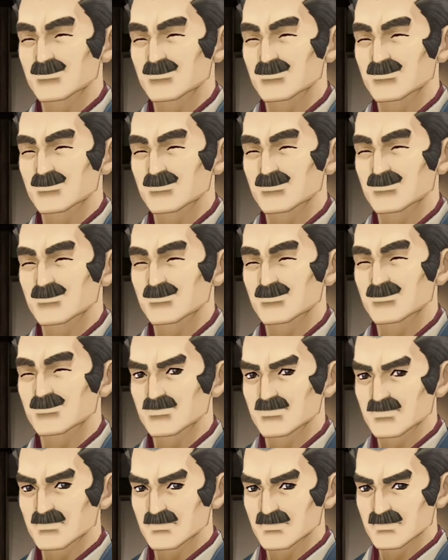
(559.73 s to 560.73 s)
Right,
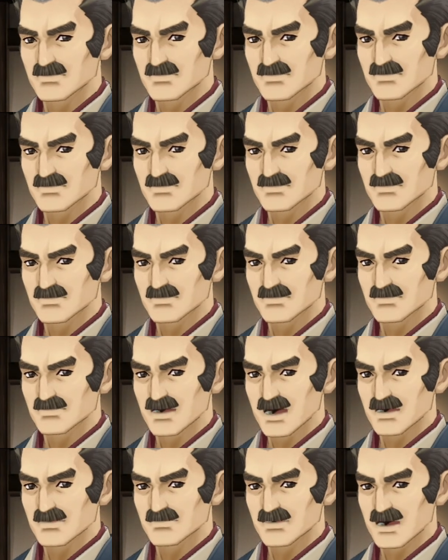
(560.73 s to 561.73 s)
so
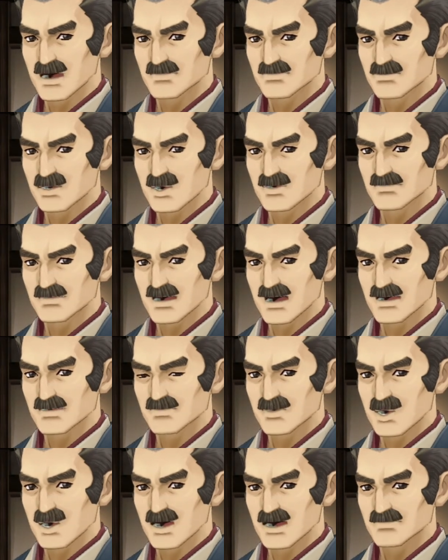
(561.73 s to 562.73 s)
as soon
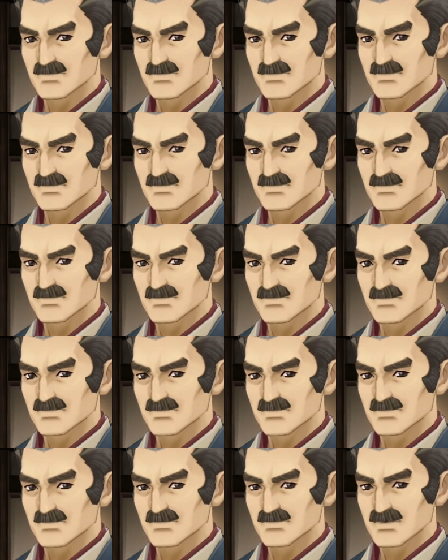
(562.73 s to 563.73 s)
as the trial
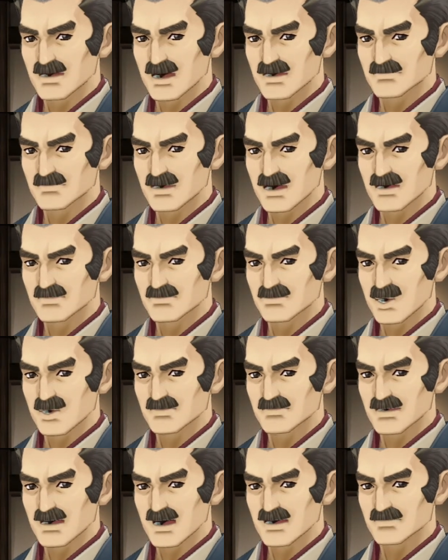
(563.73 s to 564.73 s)
starts, the
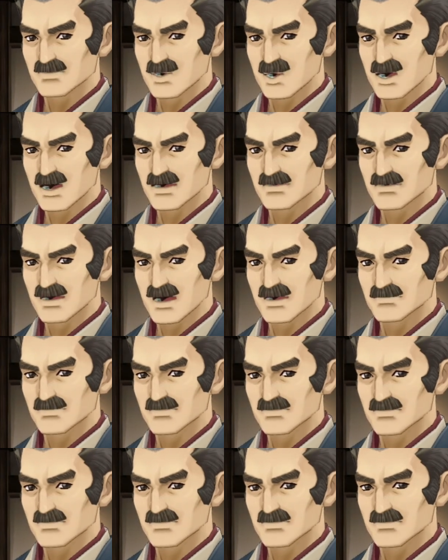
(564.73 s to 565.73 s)
judge will pose a
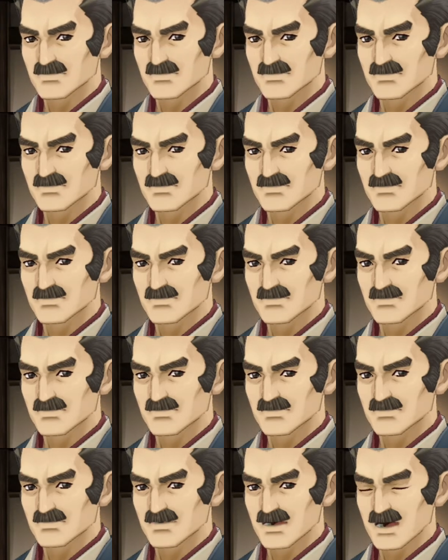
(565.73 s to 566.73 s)
certain question to the
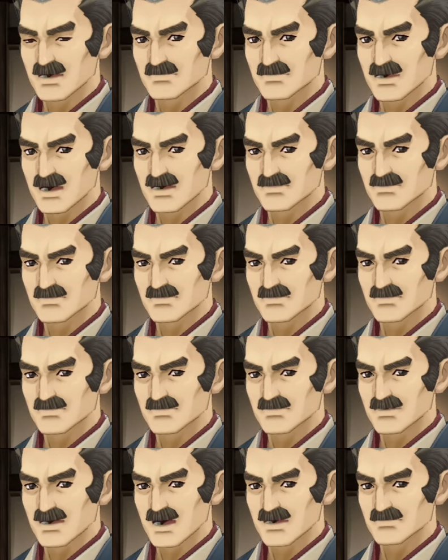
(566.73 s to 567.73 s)
defense.
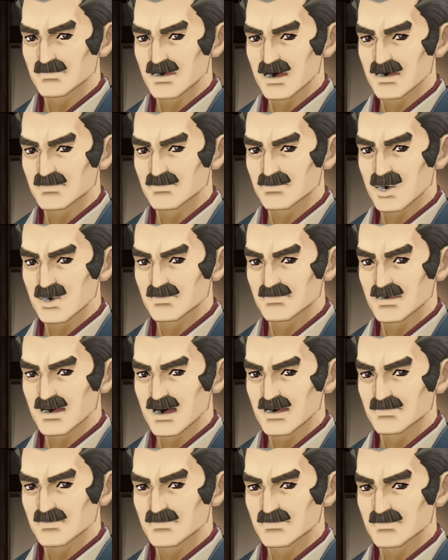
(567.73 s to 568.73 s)
When that happens, you must
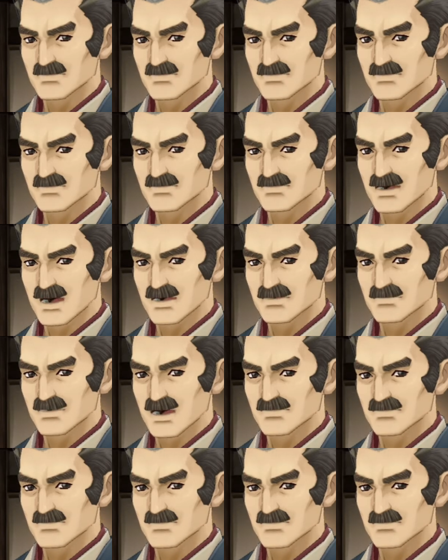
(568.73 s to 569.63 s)
answer before anyone